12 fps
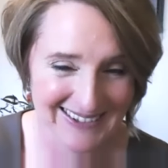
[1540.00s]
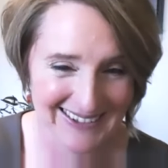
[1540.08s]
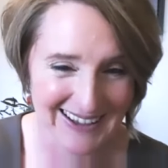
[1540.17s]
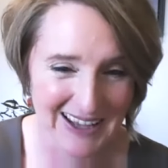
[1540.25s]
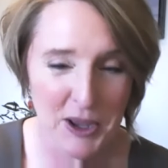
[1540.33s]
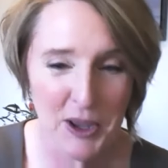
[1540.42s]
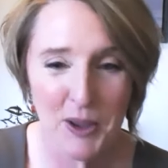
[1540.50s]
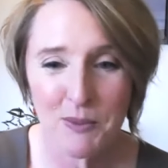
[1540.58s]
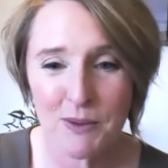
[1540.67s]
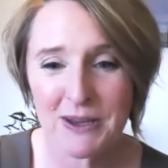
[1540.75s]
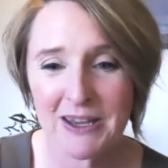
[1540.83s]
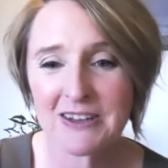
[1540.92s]
but
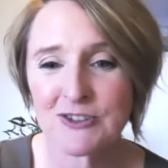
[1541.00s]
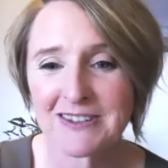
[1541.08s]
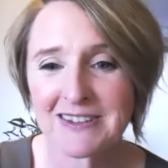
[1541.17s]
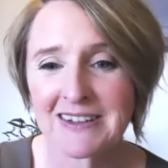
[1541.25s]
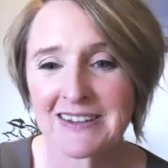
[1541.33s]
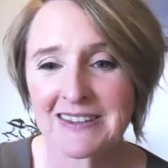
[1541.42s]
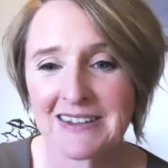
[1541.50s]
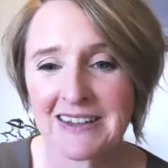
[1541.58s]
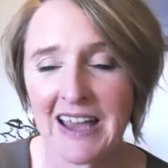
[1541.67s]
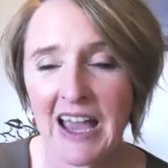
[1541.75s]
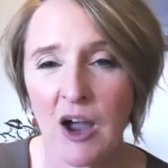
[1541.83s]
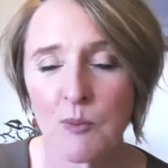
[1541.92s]
it'd be interesting to see
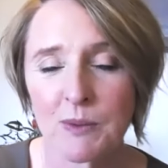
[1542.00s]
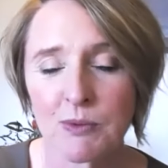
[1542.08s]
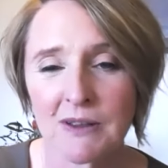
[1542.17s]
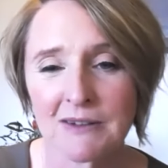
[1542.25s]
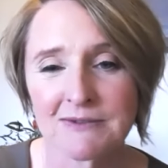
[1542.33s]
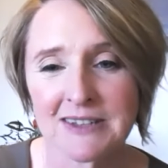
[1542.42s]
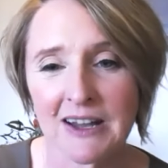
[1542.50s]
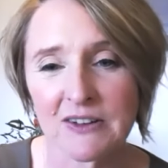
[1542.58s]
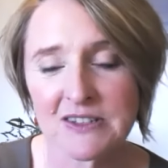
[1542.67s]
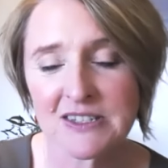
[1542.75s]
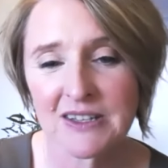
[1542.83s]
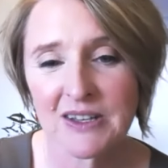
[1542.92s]
how people have
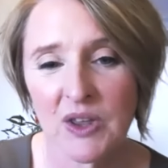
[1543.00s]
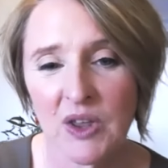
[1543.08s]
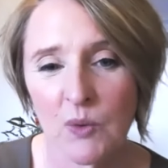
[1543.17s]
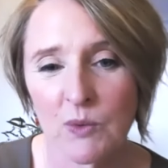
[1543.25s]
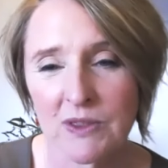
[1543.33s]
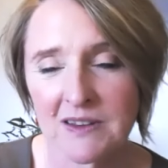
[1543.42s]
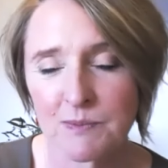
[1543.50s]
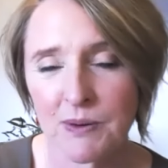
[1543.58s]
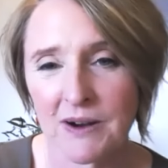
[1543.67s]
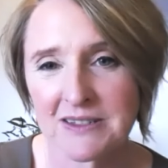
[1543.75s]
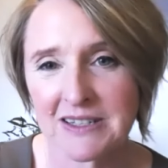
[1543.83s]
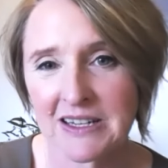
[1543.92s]
dealt with these
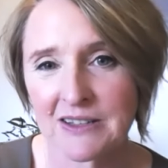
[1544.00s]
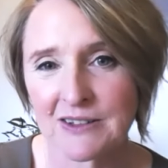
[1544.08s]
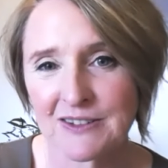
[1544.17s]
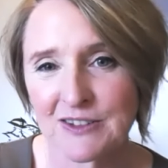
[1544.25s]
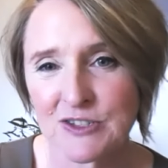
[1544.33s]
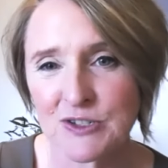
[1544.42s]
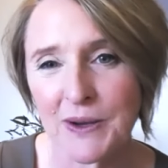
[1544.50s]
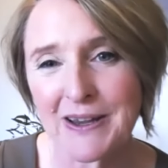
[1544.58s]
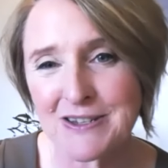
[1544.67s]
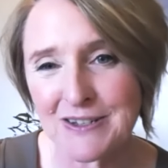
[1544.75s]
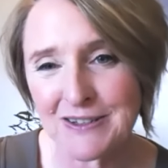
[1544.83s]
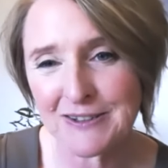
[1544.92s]
particular
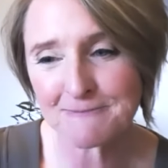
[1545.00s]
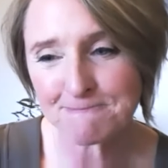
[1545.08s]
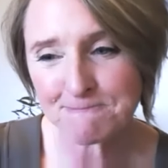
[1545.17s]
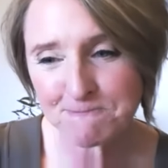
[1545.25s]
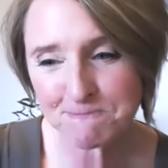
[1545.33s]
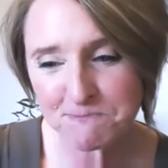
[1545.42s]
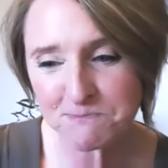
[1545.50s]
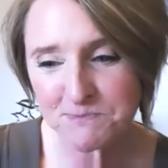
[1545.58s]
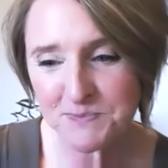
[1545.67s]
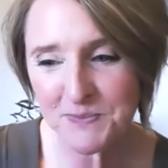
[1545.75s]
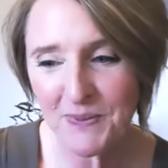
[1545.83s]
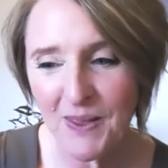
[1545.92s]
situations
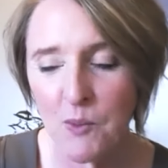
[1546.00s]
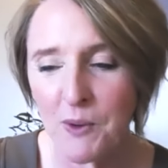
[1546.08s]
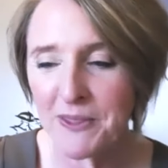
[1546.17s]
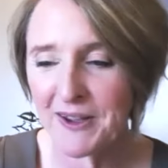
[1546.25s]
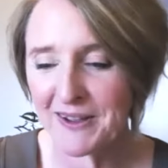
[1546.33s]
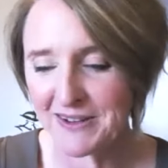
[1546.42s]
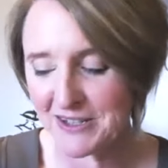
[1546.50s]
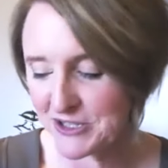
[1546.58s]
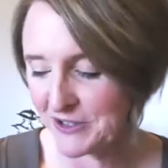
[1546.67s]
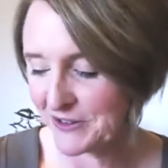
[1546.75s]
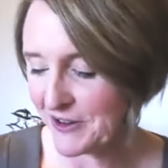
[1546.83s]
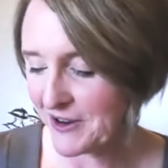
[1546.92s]
and what the
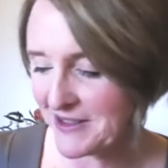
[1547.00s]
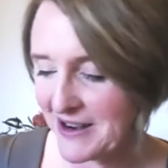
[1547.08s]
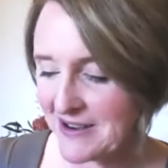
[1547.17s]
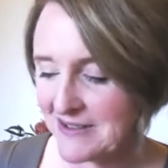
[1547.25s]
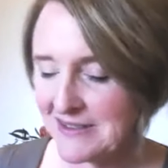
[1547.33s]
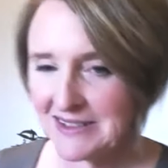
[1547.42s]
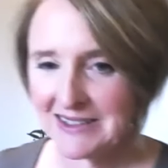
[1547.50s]
conditions are there.